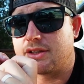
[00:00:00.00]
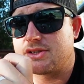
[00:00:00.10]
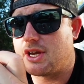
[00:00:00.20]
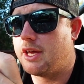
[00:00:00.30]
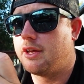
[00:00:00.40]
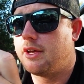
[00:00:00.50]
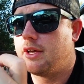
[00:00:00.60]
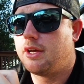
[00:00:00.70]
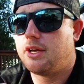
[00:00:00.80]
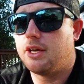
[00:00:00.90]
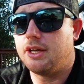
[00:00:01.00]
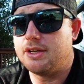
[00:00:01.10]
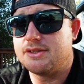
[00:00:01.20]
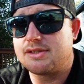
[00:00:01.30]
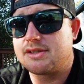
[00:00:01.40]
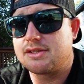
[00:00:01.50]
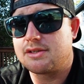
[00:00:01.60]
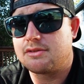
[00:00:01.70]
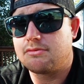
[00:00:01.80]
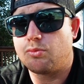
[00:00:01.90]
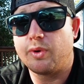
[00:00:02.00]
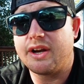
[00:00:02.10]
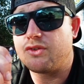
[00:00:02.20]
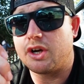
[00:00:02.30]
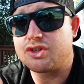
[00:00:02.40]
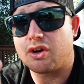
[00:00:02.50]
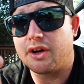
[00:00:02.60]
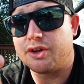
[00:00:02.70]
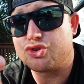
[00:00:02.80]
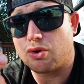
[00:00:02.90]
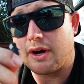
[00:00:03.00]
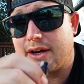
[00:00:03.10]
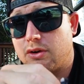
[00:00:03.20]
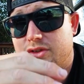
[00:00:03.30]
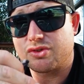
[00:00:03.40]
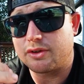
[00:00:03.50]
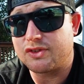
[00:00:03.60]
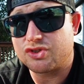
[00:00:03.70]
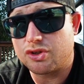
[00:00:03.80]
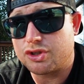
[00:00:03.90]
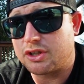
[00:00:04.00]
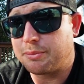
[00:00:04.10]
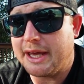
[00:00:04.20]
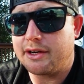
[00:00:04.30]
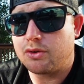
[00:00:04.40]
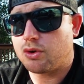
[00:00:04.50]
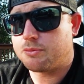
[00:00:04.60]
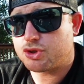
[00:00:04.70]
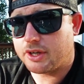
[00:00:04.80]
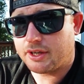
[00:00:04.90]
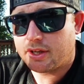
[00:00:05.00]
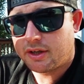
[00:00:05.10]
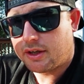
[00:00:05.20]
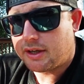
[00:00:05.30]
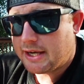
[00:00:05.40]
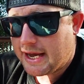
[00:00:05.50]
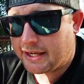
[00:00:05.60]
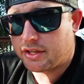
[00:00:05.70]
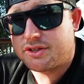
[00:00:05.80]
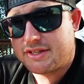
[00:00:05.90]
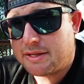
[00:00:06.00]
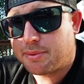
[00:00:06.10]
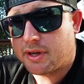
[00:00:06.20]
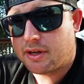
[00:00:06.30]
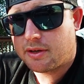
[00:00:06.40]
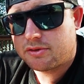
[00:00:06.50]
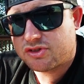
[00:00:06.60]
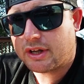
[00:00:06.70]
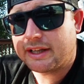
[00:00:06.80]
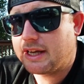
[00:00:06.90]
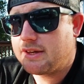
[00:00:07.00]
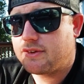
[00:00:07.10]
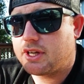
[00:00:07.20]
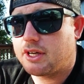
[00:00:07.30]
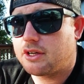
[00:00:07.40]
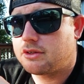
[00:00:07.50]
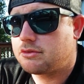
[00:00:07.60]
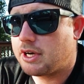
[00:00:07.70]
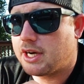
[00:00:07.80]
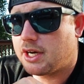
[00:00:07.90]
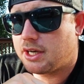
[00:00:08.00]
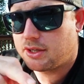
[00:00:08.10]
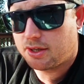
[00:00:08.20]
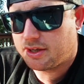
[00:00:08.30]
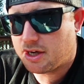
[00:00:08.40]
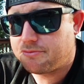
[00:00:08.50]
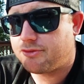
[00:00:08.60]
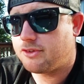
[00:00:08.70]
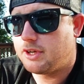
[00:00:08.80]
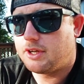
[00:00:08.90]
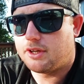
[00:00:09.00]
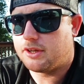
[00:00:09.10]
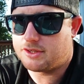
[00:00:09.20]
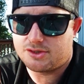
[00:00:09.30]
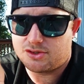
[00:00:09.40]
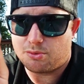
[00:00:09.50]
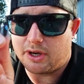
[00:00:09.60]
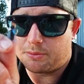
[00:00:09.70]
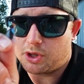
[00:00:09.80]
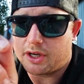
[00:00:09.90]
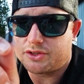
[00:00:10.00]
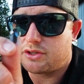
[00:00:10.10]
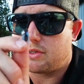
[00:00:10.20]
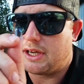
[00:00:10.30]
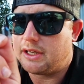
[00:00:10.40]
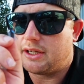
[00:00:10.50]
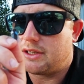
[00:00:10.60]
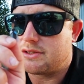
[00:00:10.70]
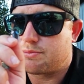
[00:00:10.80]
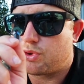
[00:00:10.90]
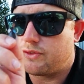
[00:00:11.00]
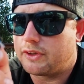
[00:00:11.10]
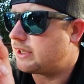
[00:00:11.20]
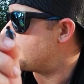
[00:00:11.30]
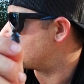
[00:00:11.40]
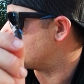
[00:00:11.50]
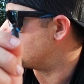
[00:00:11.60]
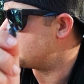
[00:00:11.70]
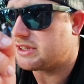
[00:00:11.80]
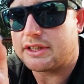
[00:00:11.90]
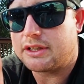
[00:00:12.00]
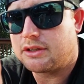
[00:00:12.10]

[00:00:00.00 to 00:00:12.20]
this year. It is, whenever I tie on a dry or a sort of a searching pattern, or I'm trying to hang a deeper, slightly heavier nymph, this is the one I'm going to, and it is proving absolutely deadly.